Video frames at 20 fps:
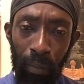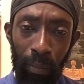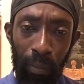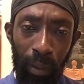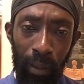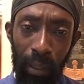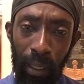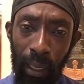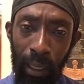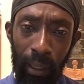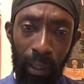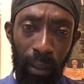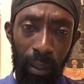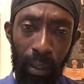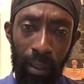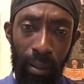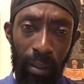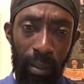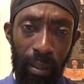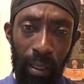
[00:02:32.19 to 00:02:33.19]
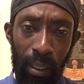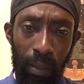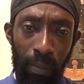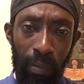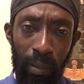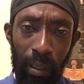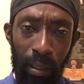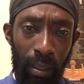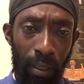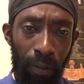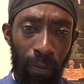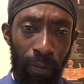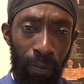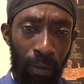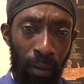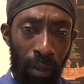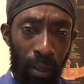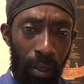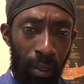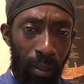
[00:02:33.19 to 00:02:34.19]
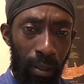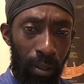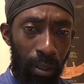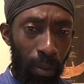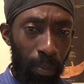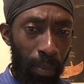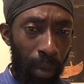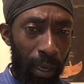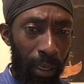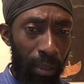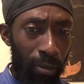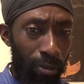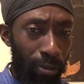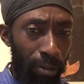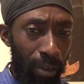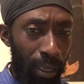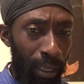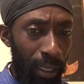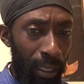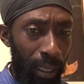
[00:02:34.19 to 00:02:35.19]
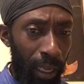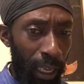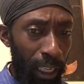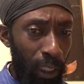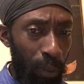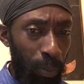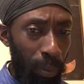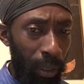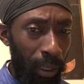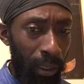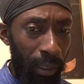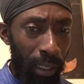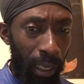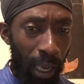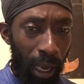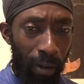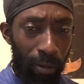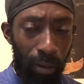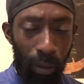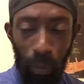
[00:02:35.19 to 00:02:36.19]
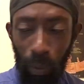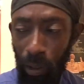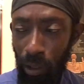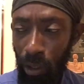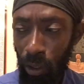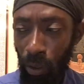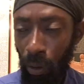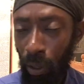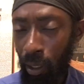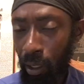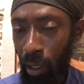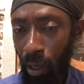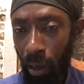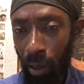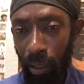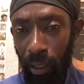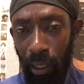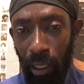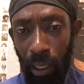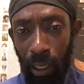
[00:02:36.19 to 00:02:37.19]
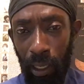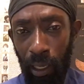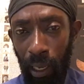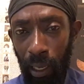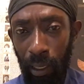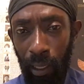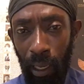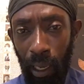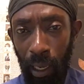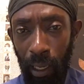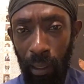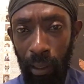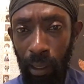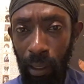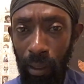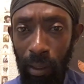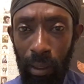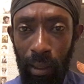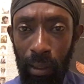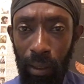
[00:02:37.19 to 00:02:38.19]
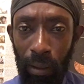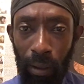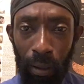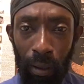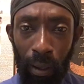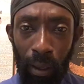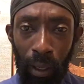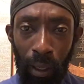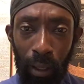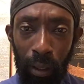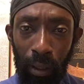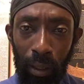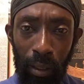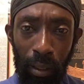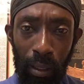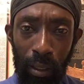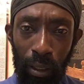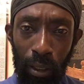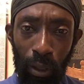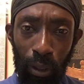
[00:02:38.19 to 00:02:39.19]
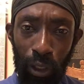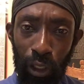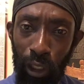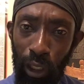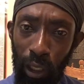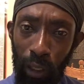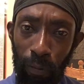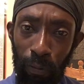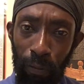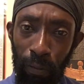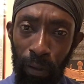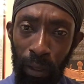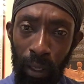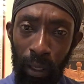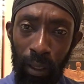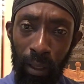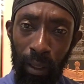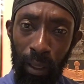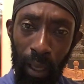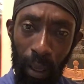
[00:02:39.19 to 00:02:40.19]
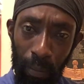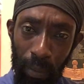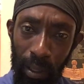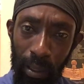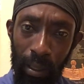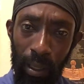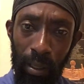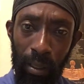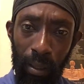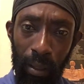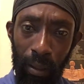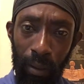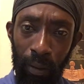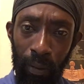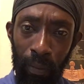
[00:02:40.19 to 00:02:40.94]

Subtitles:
But then it seems as if somebody really explained to Herod what's going on here. Like, hey, this is your chief nemesis,